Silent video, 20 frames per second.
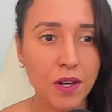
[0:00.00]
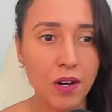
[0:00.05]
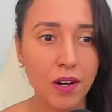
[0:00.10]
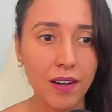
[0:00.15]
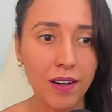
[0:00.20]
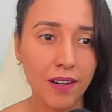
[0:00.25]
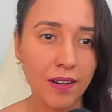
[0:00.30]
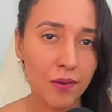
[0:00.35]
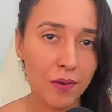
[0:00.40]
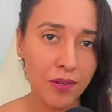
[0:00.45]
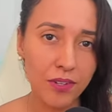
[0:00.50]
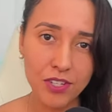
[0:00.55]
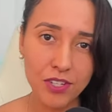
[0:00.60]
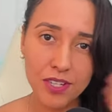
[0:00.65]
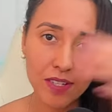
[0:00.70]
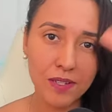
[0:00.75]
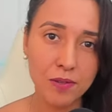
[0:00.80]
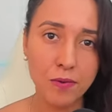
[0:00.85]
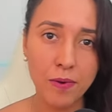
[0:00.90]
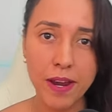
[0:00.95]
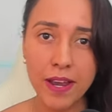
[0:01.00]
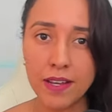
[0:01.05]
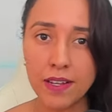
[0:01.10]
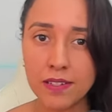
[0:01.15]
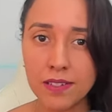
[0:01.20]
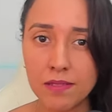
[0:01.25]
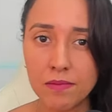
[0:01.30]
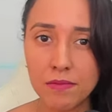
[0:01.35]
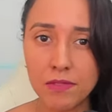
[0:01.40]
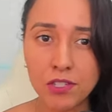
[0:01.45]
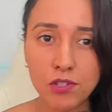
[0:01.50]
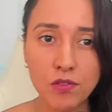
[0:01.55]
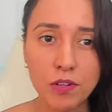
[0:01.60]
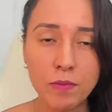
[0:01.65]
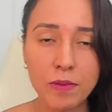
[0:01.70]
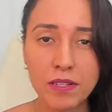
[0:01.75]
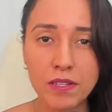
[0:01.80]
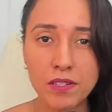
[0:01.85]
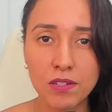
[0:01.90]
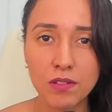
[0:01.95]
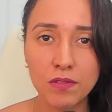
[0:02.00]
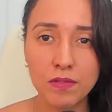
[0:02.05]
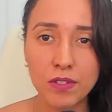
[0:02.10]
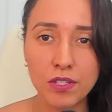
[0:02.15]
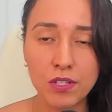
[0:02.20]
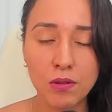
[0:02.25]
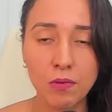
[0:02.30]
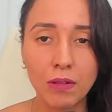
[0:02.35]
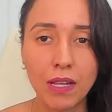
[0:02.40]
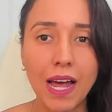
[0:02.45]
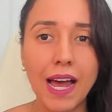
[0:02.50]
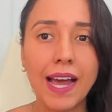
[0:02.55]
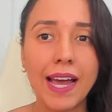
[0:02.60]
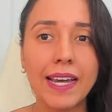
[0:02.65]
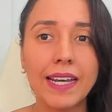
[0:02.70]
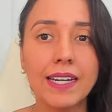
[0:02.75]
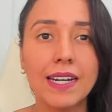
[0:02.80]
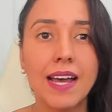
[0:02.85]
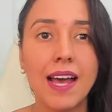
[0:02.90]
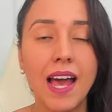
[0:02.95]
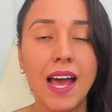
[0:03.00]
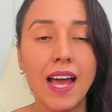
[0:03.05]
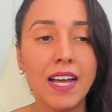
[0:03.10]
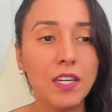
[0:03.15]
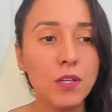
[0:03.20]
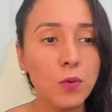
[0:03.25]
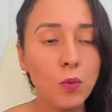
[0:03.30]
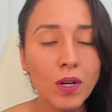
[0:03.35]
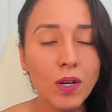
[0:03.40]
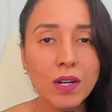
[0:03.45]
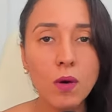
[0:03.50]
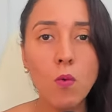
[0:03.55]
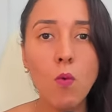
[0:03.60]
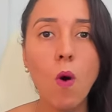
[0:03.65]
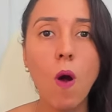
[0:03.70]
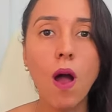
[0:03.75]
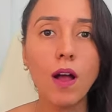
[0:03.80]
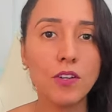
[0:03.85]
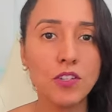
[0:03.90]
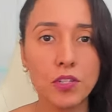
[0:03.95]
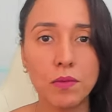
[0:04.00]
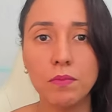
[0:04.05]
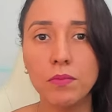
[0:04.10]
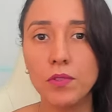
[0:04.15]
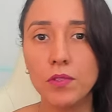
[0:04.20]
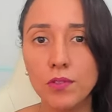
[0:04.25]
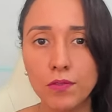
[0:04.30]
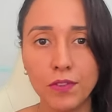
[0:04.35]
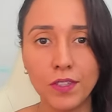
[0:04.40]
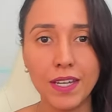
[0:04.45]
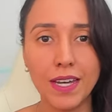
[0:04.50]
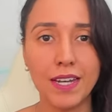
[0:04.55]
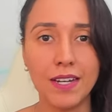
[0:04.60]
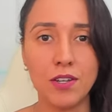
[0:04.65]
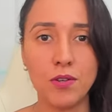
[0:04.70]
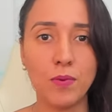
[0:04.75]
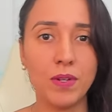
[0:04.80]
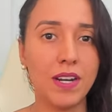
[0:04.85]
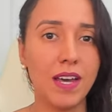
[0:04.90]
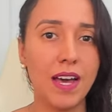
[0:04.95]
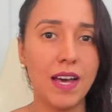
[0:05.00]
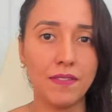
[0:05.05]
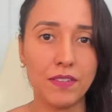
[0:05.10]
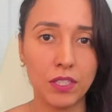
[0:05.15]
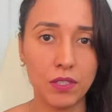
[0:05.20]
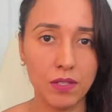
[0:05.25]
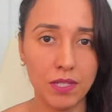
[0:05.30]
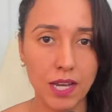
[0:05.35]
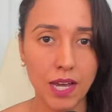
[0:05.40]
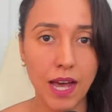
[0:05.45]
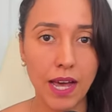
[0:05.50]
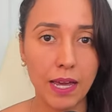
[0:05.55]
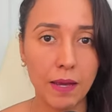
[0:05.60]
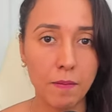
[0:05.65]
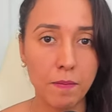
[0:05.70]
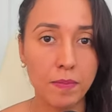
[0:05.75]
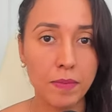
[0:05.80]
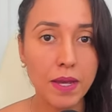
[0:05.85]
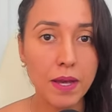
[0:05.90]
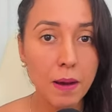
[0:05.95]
or just a random streaming service online, and you want to watch a movie and you want to have a good time.